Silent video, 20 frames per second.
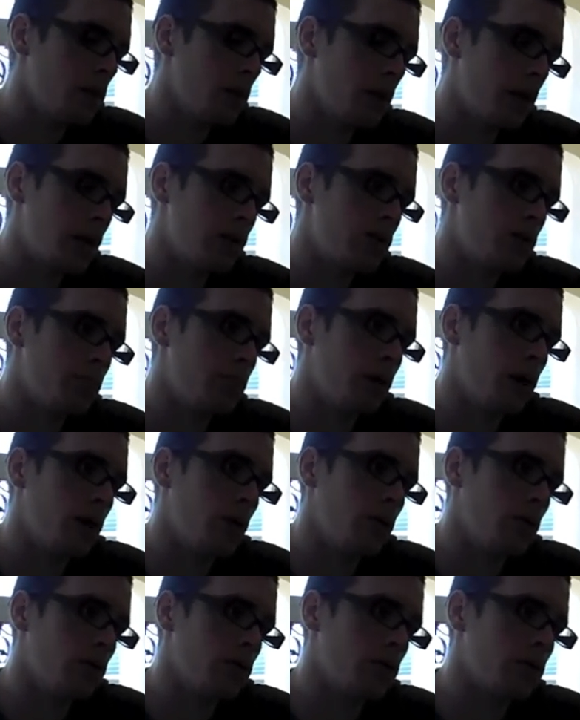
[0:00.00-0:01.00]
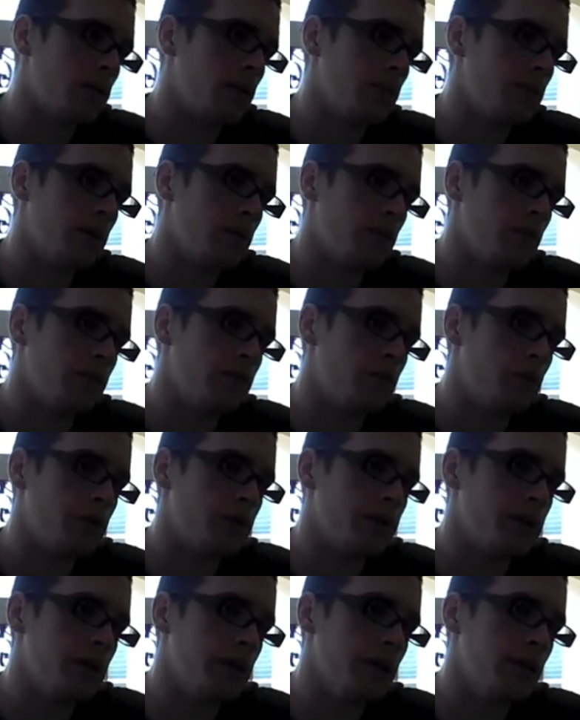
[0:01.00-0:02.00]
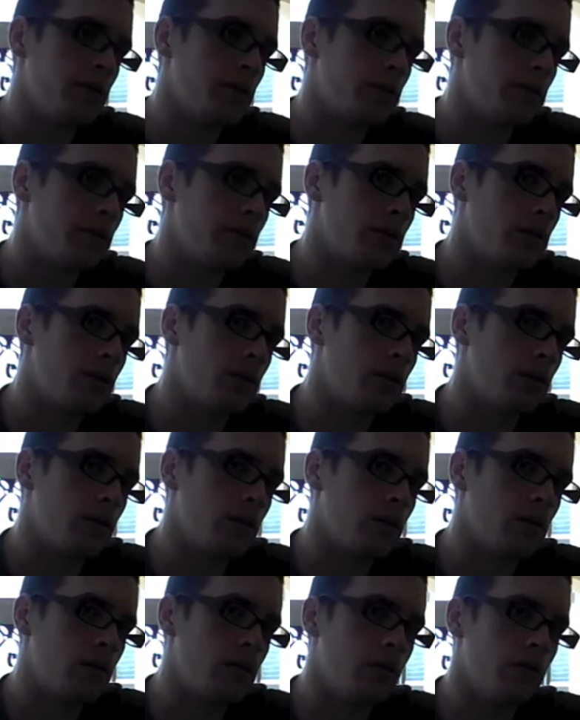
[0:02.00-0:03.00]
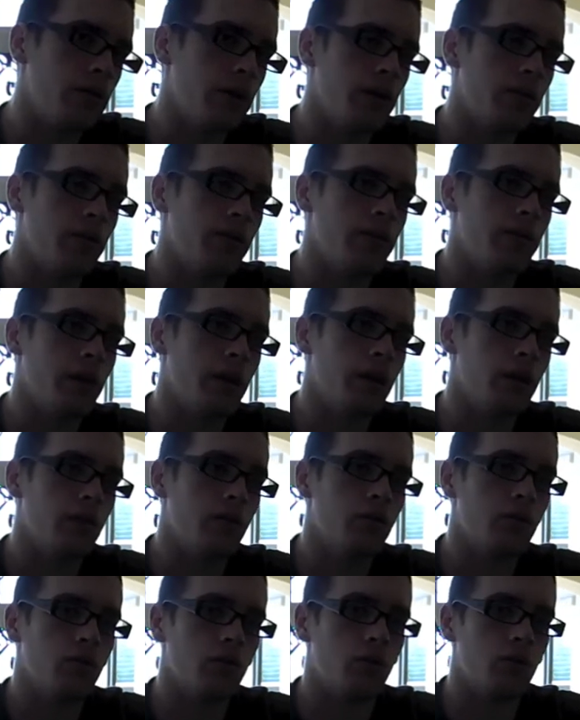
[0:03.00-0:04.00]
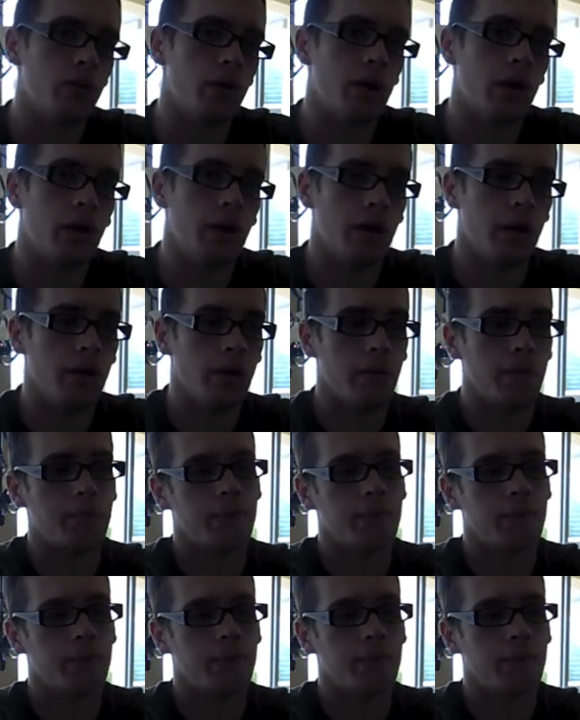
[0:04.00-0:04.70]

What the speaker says: I ship out September 14th, 2010 to,